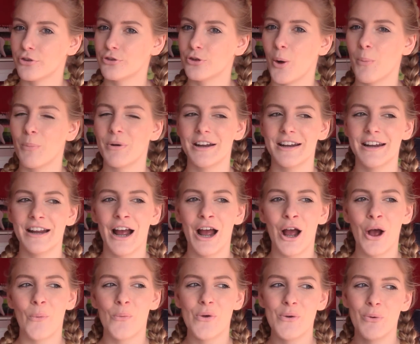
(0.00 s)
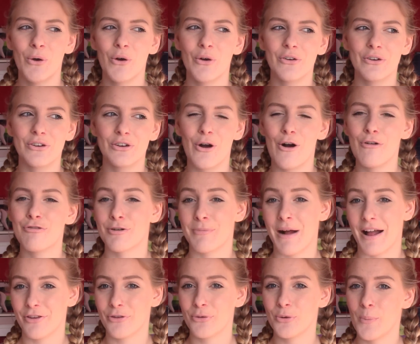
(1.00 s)
Normally we will go from
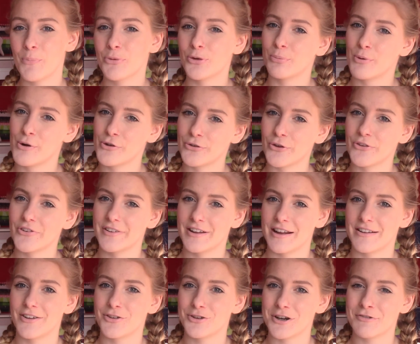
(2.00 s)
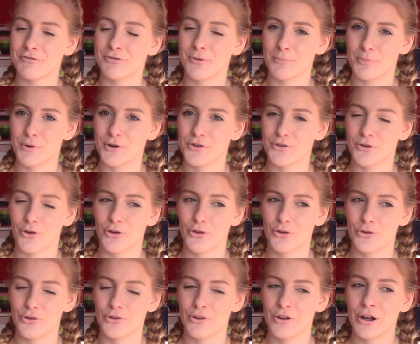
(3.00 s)
Antwerp to Brussels and then the train from
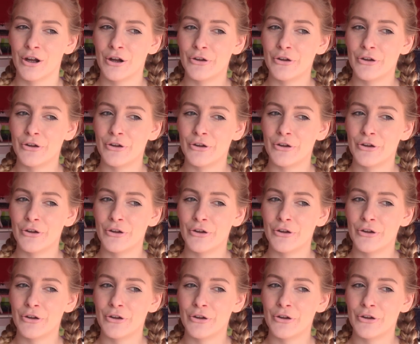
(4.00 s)
Brussels